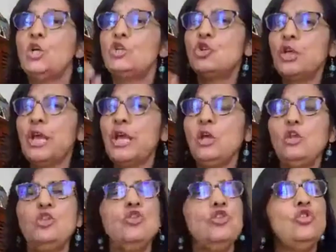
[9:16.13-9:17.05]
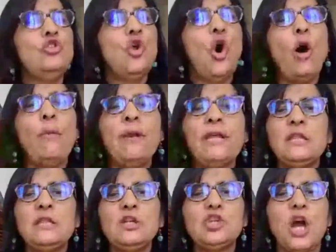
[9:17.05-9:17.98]
"Today, nobody
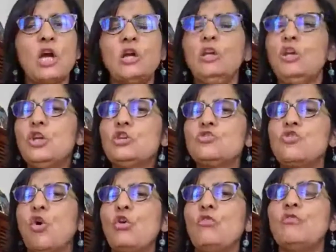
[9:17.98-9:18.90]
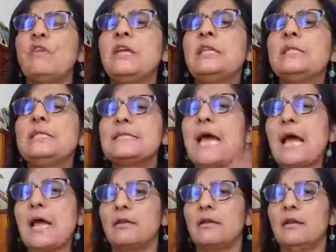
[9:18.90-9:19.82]
in the jungle is going to feel
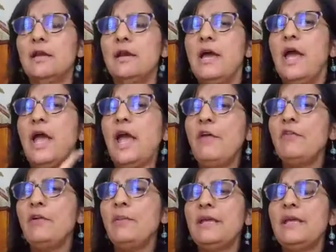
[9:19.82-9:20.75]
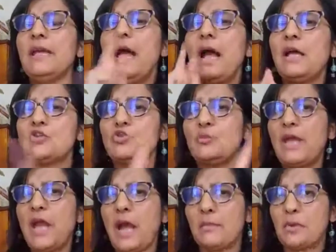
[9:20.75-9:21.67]
sad. Everybody has to be
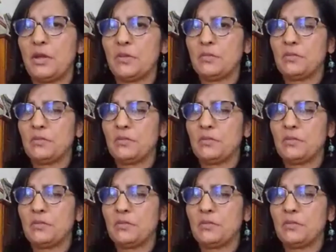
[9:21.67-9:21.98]
happy."